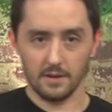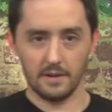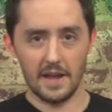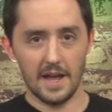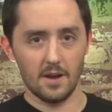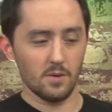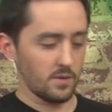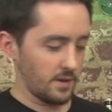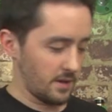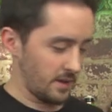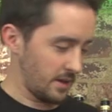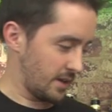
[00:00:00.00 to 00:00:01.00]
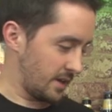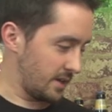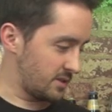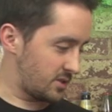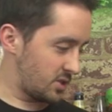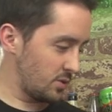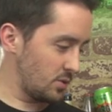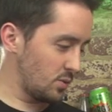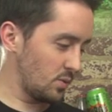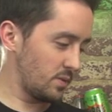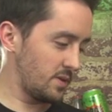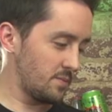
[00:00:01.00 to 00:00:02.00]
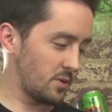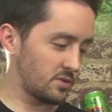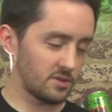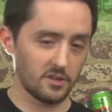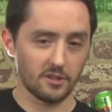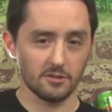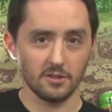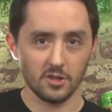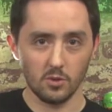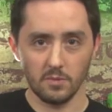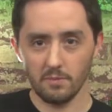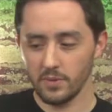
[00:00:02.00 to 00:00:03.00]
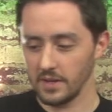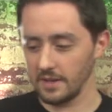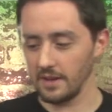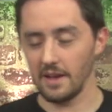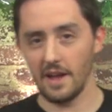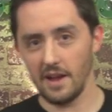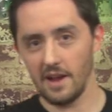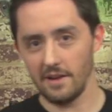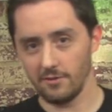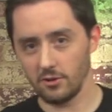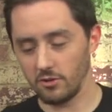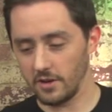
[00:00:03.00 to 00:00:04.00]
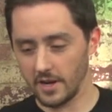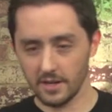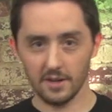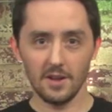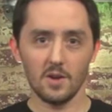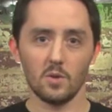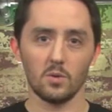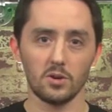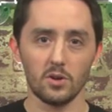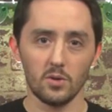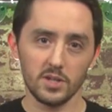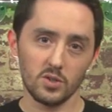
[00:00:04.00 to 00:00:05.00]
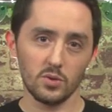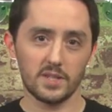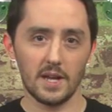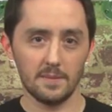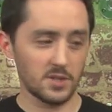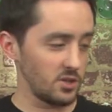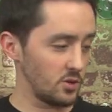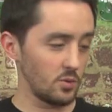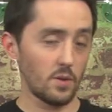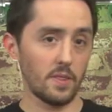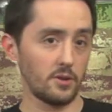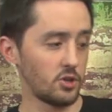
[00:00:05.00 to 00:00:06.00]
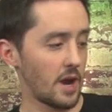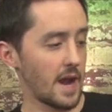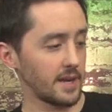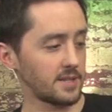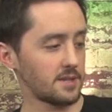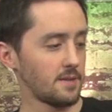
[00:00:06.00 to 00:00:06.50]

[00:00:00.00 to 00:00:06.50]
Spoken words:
Now, into the most literal human being ever created, we're going to attempt to do the Drax.